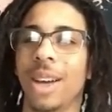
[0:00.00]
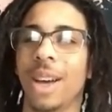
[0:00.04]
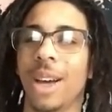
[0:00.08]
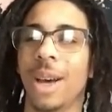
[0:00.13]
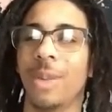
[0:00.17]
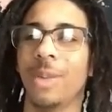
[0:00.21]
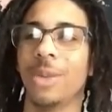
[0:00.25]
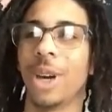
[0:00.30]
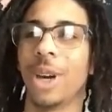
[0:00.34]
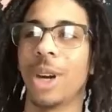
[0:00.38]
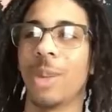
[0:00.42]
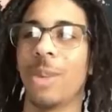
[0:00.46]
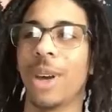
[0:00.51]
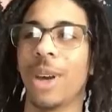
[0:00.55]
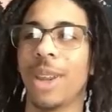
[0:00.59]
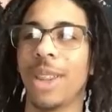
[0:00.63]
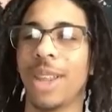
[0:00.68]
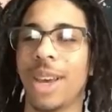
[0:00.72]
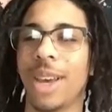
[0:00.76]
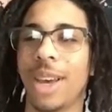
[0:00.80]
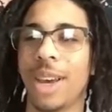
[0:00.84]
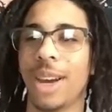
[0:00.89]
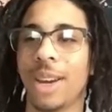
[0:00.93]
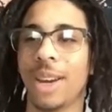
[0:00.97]
drop out of
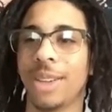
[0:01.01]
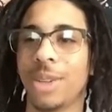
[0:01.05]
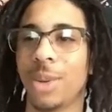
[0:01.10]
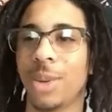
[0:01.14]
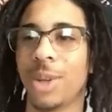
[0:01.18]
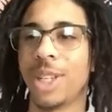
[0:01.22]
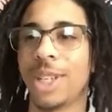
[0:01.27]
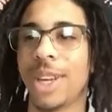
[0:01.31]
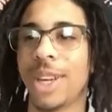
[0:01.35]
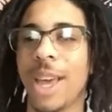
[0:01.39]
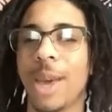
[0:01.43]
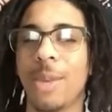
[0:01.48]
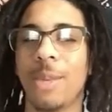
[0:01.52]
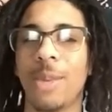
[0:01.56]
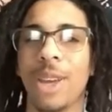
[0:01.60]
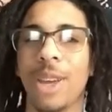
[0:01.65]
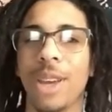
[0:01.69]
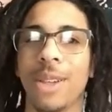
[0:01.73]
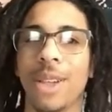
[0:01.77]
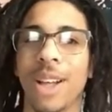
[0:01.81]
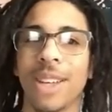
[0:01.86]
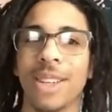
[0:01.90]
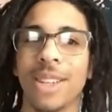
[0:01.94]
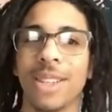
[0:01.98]
that, and I switched to AP
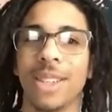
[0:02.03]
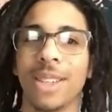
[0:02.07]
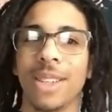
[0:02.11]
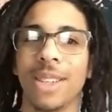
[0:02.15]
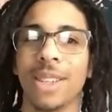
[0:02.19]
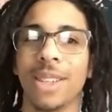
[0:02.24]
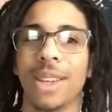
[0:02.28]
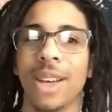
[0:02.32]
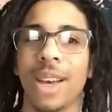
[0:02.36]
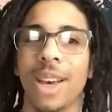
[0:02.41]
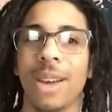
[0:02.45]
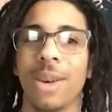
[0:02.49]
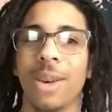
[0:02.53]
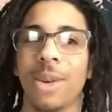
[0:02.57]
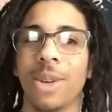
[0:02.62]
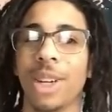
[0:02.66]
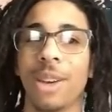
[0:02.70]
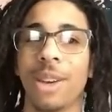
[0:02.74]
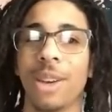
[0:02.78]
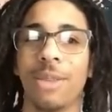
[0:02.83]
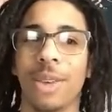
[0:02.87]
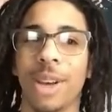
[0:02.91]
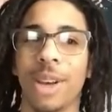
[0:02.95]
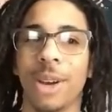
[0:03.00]
classes instead, which
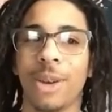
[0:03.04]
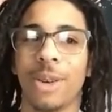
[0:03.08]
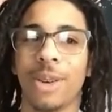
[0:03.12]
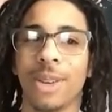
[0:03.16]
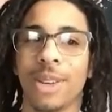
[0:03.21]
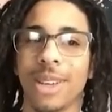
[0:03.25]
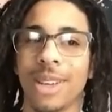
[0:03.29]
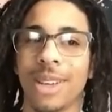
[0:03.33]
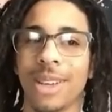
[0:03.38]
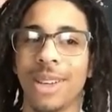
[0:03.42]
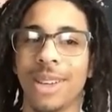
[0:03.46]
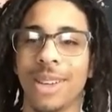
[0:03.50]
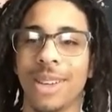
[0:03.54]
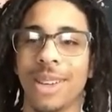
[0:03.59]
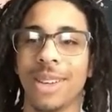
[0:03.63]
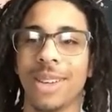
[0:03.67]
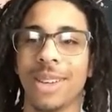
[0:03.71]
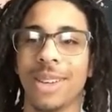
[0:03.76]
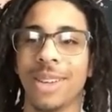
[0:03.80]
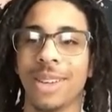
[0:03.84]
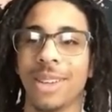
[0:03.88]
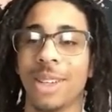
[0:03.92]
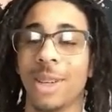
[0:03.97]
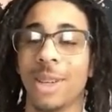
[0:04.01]
I found
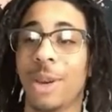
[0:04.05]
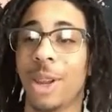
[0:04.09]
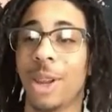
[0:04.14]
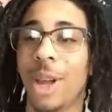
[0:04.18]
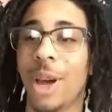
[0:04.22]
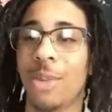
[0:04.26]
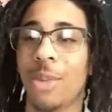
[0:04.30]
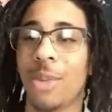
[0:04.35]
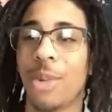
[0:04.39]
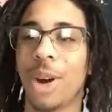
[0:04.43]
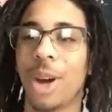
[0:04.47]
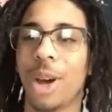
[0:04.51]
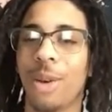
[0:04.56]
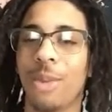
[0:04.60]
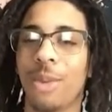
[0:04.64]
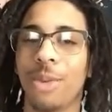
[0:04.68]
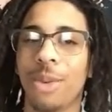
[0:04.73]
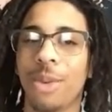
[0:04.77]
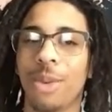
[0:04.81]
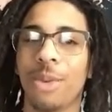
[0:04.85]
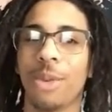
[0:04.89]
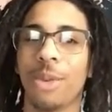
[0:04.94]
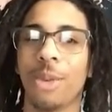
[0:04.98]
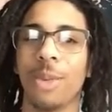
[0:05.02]
to be a lot more
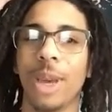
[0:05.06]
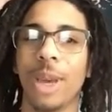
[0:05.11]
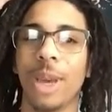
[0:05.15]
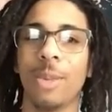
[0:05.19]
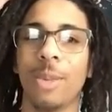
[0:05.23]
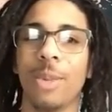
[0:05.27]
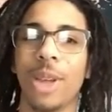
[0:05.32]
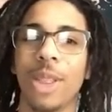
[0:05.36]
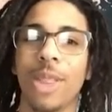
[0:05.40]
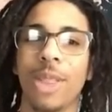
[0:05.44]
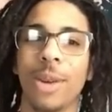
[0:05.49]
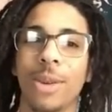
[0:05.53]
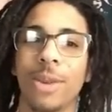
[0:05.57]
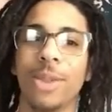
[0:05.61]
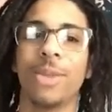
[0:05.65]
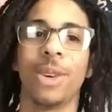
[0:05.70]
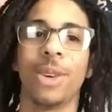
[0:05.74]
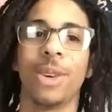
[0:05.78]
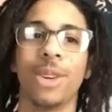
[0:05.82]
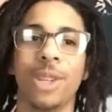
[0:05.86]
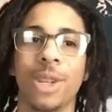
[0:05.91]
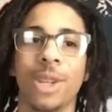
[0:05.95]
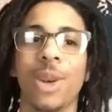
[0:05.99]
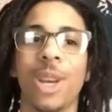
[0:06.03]
helpful for me. But those
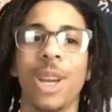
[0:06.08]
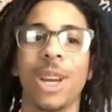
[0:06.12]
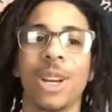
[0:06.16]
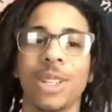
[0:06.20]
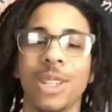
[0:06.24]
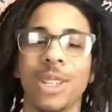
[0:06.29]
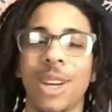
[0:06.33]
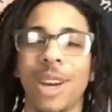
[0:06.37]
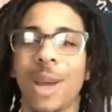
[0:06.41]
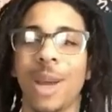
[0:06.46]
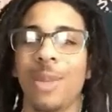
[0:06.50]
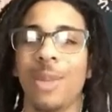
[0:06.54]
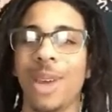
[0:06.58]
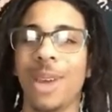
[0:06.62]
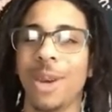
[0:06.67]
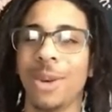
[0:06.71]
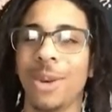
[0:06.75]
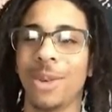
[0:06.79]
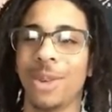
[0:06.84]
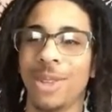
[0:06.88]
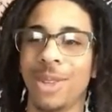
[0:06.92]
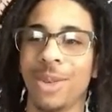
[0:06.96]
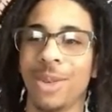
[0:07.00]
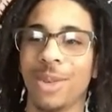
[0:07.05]
for 2 years in IB, it
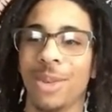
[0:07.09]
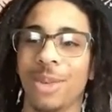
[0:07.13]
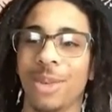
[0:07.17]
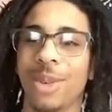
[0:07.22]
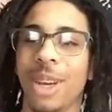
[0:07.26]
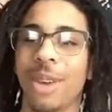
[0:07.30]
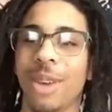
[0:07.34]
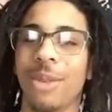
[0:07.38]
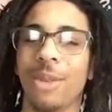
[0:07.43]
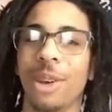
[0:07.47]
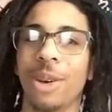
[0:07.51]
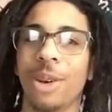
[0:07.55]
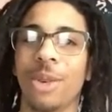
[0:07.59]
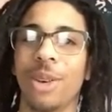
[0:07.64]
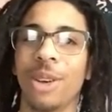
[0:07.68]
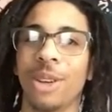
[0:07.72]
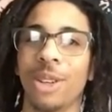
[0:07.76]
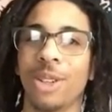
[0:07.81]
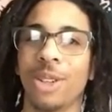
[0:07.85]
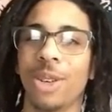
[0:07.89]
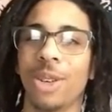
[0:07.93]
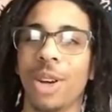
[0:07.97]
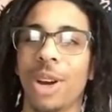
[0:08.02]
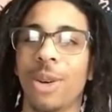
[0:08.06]
was definitely a real
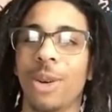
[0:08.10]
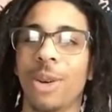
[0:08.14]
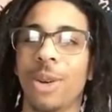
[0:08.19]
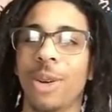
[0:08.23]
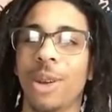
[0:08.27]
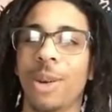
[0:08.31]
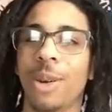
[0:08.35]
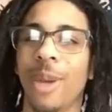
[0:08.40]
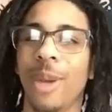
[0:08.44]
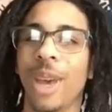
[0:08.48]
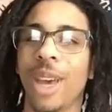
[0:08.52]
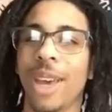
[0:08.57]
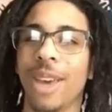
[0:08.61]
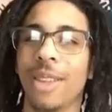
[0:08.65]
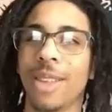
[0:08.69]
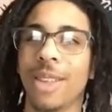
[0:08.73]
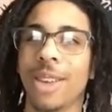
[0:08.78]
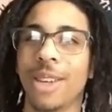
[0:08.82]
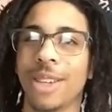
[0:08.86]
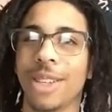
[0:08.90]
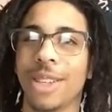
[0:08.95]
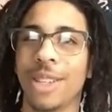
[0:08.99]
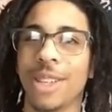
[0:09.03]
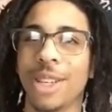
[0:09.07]
struggle in making the
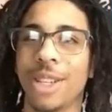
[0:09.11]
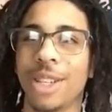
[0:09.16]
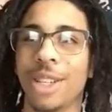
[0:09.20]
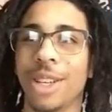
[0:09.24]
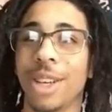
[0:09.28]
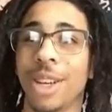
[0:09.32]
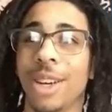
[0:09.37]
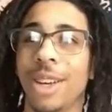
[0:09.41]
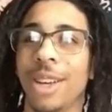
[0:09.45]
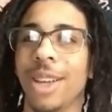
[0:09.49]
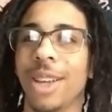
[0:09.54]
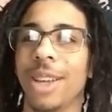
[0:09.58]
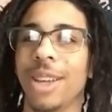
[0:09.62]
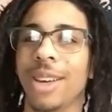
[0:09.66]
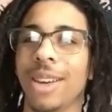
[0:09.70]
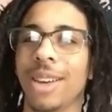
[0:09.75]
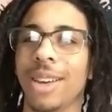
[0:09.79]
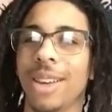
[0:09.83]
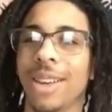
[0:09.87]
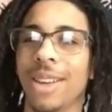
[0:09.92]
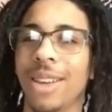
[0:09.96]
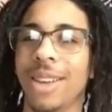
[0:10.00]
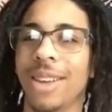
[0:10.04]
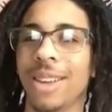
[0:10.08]
decision that
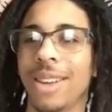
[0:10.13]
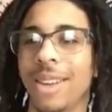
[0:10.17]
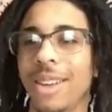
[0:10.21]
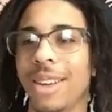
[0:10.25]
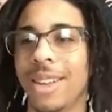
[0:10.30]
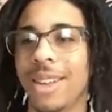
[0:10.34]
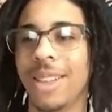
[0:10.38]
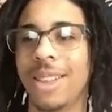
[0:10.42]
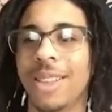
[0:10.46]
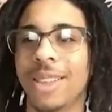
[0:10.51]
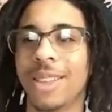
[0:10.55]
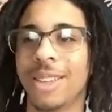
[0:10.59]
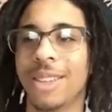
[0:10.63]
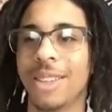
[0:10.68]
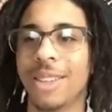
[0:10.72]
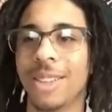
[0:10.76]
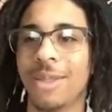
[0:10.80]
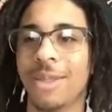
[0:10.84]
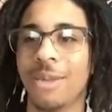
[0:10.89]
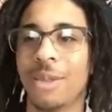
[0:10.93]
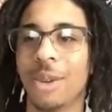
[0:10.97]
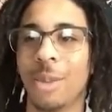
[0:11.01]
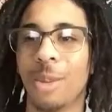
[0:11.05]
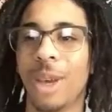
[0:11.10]
this
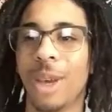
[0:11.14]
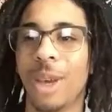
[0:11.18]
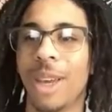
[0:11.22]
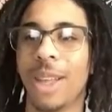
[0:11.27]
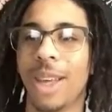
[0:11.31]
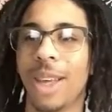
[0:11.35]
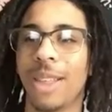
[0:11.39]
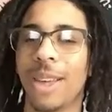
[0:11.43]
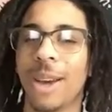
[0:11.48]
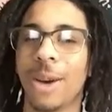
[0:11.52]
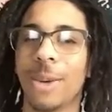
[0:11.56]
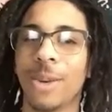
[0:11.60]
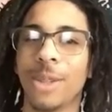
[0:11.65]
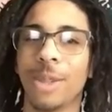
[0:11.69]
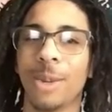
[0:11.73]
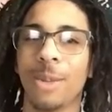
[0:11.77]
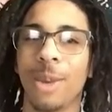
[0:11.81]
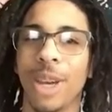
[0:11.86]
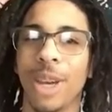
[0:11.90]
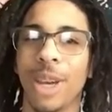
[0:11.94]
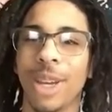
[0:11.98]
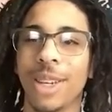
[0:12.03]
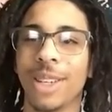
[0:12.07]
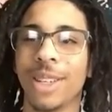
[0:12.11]
isn't for me. Like that was a
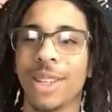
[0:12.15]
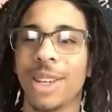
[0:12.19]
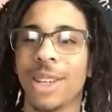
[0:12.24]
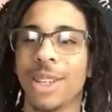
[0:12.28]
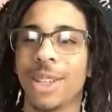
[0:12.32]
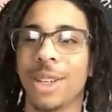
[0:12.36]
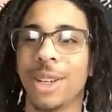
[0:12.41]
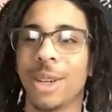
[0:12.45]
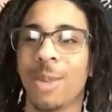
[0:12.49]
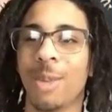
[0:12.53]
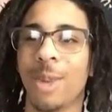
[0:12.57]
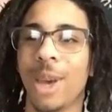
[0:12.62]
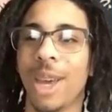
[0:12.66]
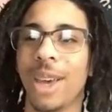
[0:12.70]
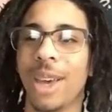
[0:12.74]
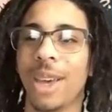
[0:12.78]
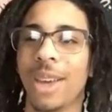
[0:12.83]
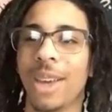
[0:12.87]
big decision to make.